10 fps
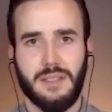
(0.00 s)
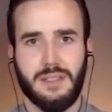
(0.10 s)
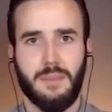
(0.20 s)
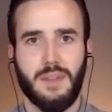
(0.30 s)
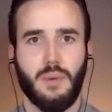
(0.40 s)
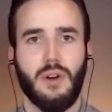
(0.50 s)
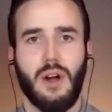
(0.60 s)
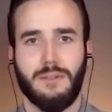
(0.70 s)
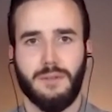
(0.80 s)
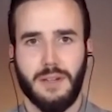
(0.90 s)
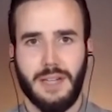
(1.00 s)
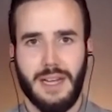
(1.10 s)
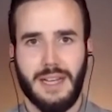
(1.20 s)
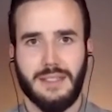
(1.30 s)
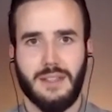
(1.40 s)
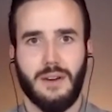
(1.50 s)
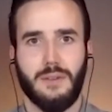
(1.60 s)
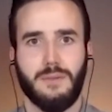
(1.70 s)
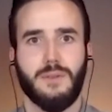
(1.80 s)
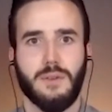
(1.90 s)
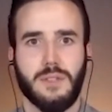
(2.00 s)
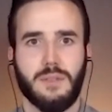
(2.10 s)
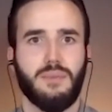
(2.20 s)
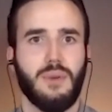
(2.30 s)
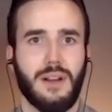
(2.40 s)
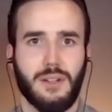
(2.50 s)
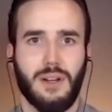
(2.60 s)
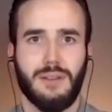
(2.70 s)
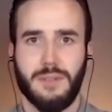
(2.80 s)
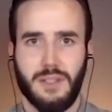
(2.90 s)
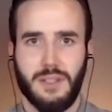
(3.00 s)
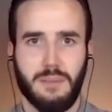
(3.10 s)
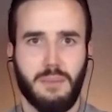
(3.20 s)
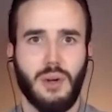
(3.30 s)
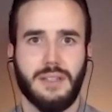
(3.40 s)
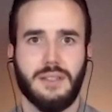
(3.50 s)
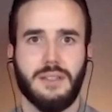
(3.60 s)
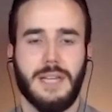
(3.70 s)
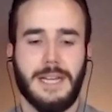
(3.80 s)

is something we are offering as our first product offering to the market